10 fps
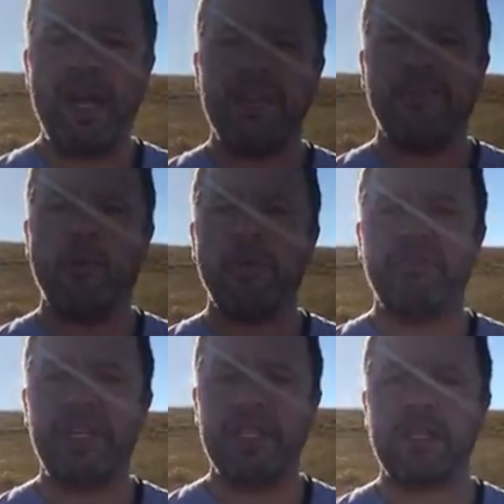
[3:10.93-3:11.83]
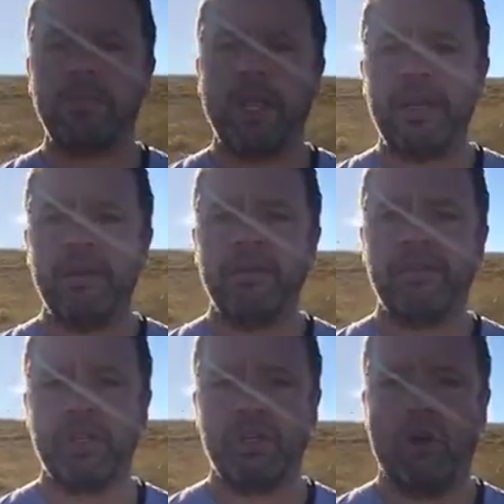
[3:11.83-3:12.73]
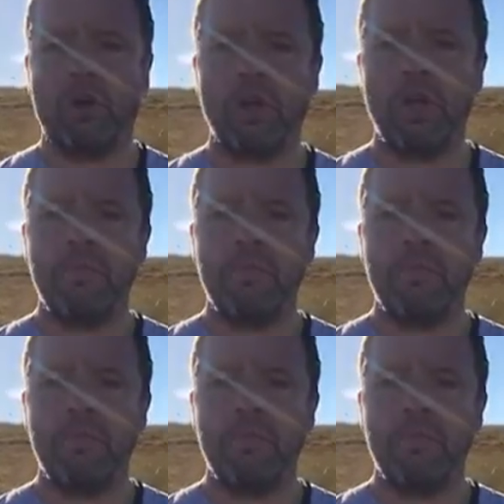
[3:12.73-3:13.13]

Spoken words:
any form of discipline for the dog.